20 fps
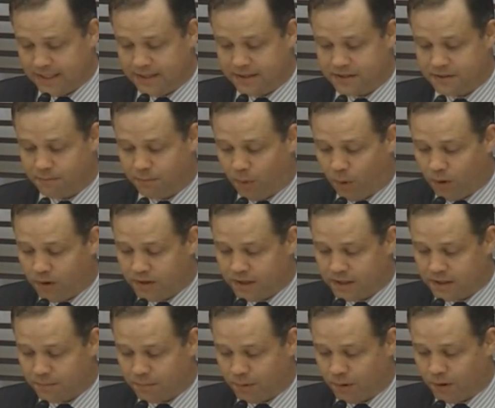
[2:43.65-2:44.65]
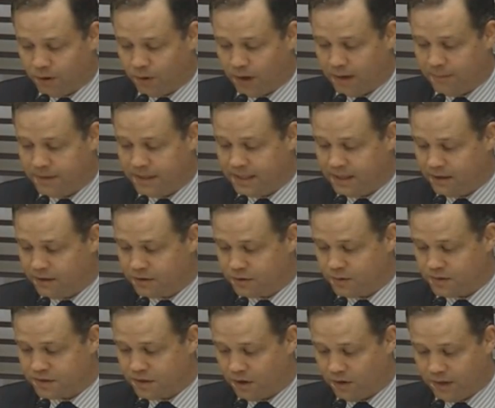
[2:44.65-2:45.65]
it is important that the program adhere
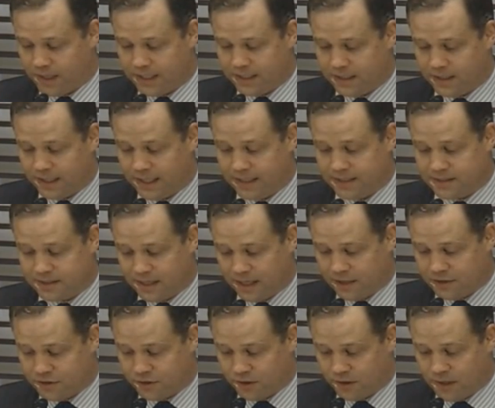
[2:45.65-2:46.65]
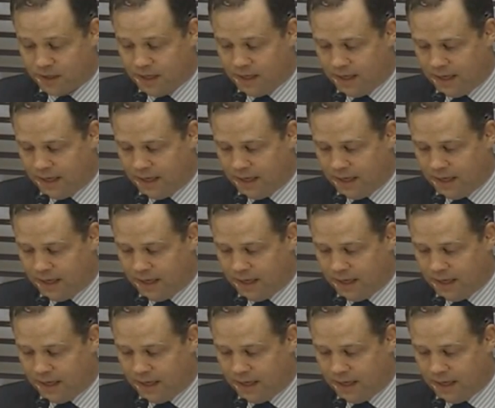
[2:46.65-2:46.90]
to its already delayed schedule